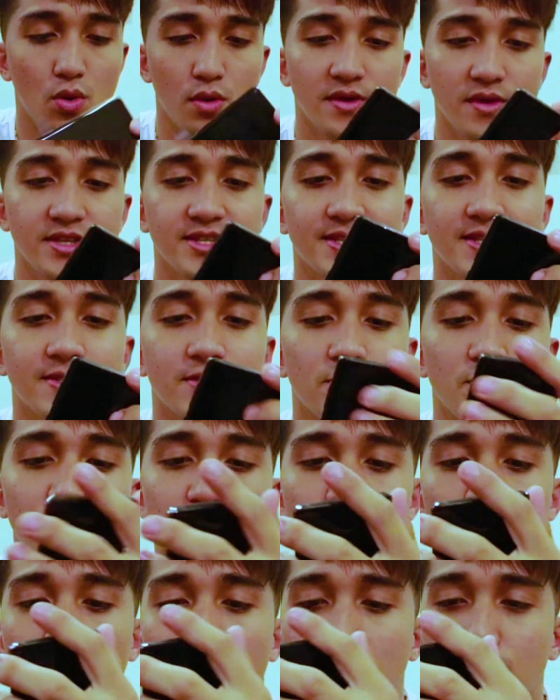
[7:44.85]
This is so
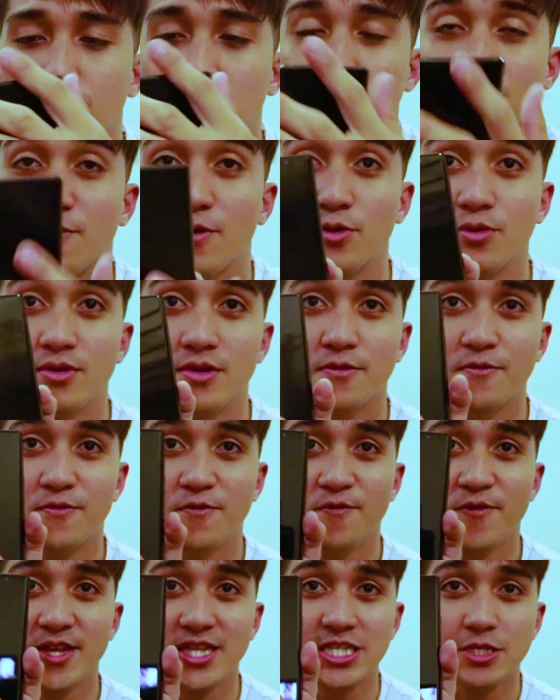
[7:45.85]
squarish phone. It
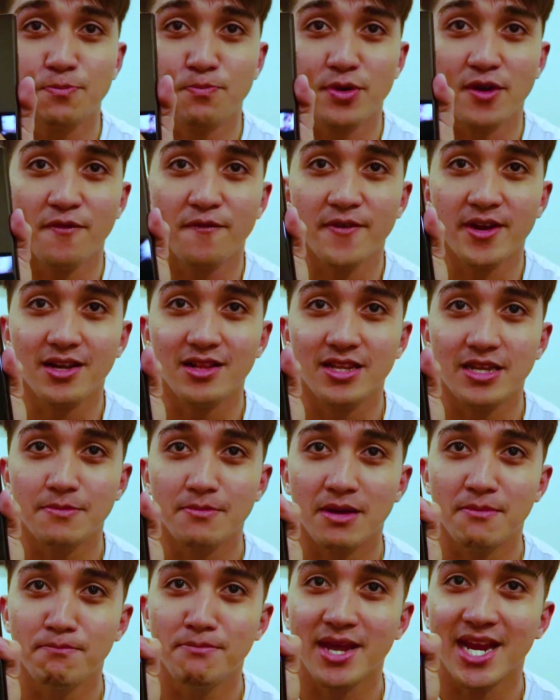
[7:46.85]
fits perfectly in
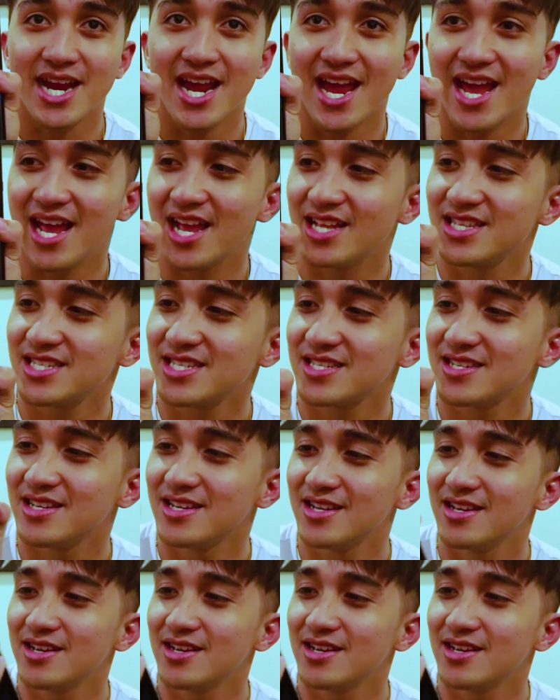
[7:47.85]
my big hands